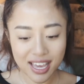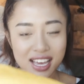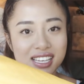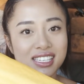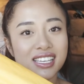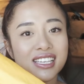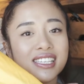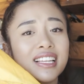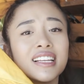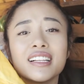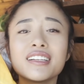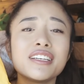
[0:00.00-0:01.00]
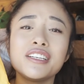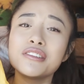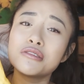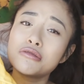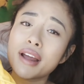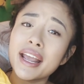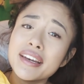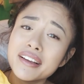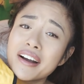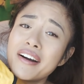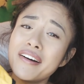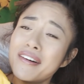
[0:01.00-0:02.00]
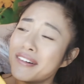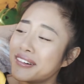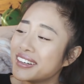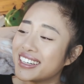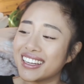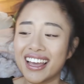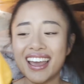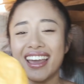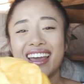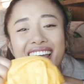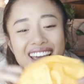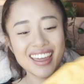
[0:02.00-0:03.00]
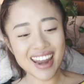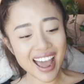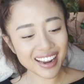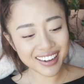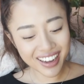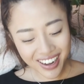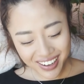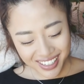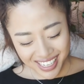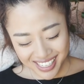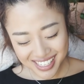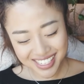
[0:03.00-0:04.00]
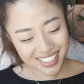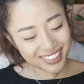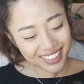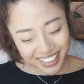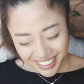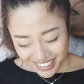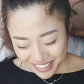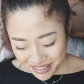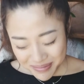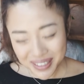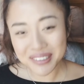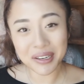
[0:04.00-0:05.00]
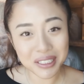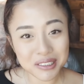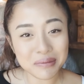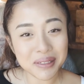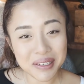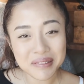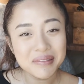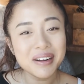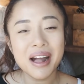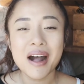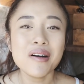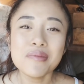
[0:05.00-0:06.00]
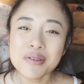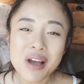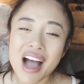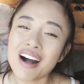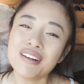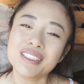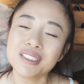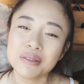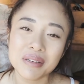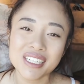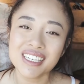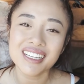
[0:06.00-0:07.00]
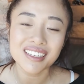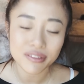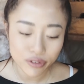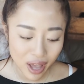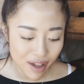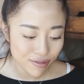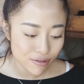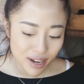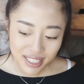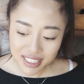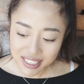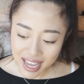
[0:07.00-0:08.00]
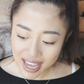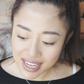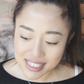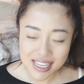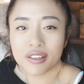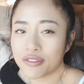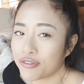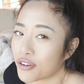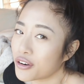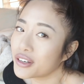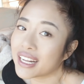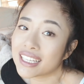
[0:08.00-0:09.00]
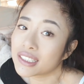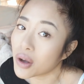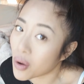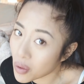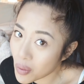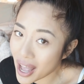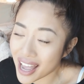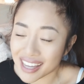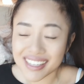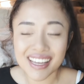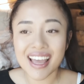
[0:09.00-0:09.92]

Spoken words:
is this little cute raincoat. And I know it's so cute, but trust me, it will help you out, especially if you have rainy days. The fur gets all wet